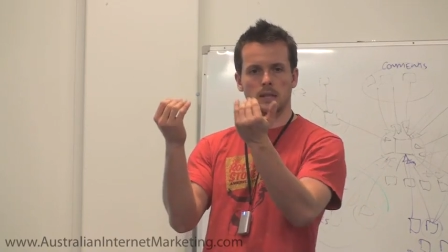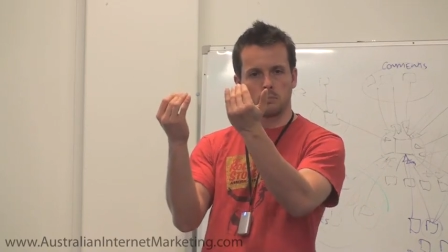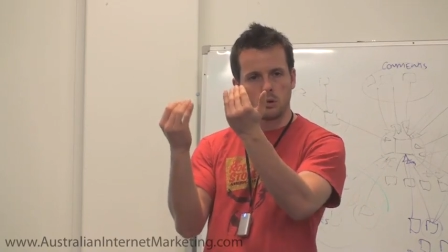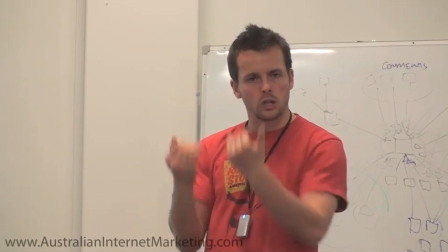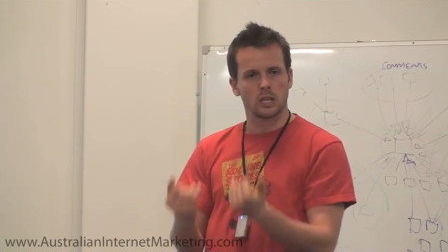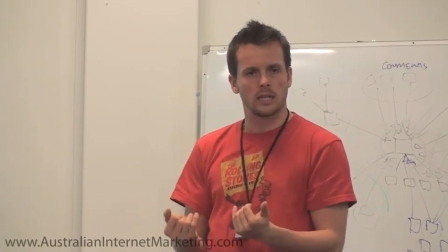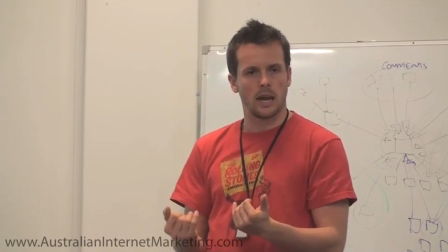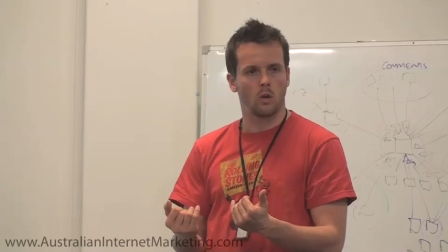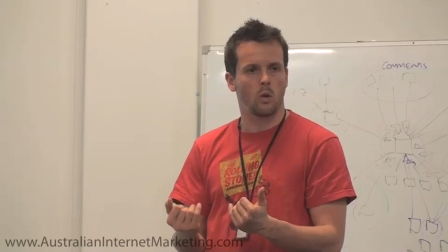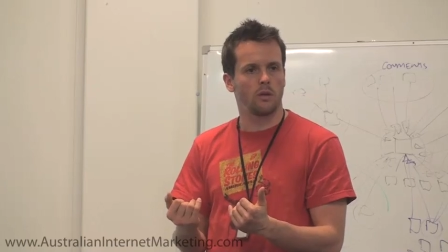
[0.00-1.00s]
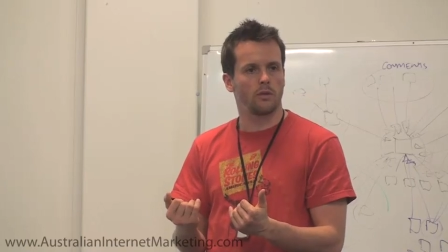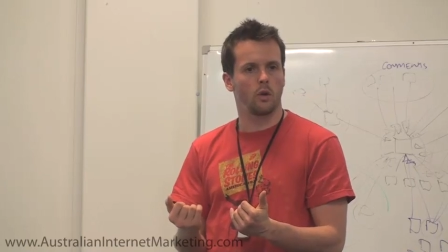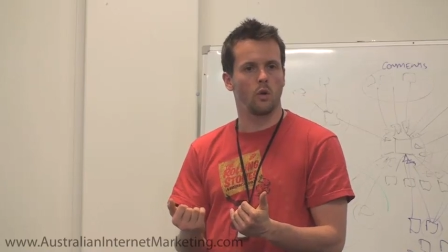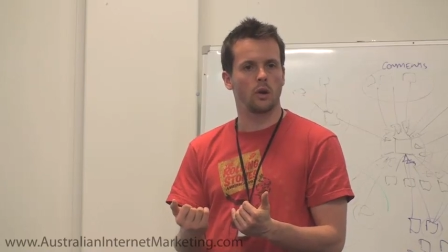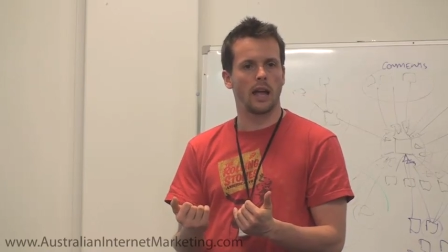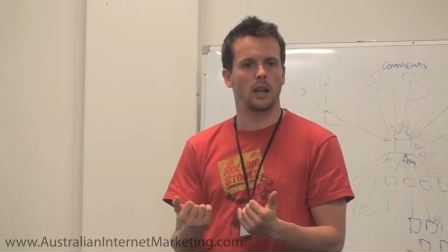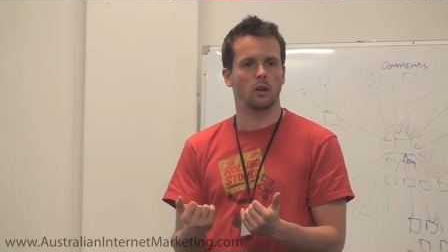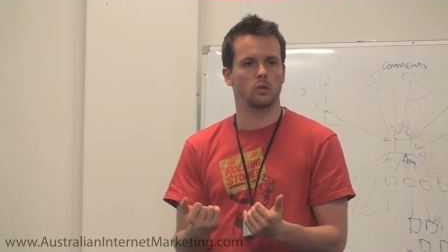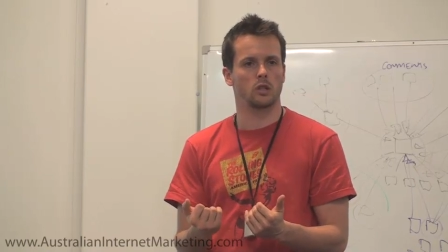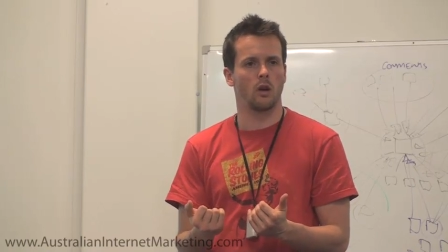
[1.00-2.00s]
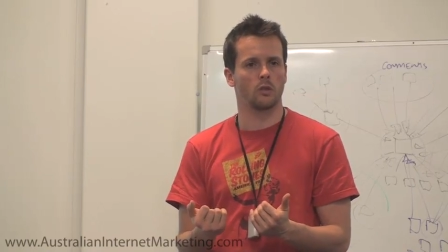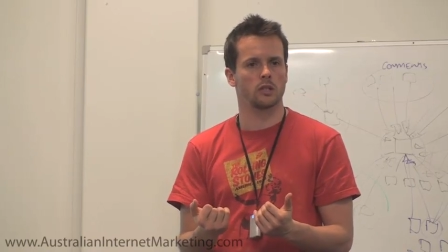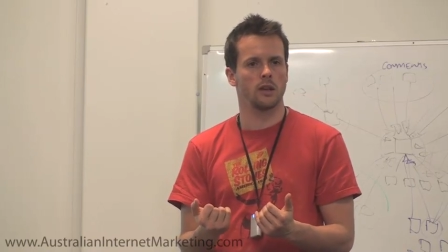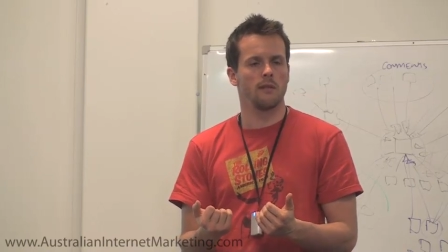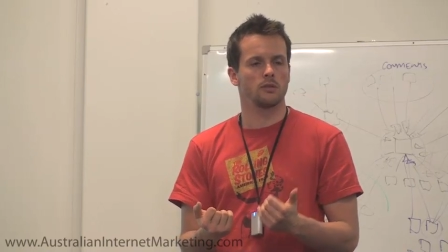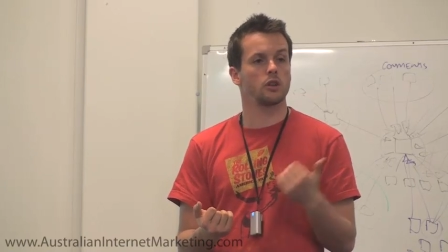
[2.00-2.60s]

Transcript: it's pushing down all of the organic results.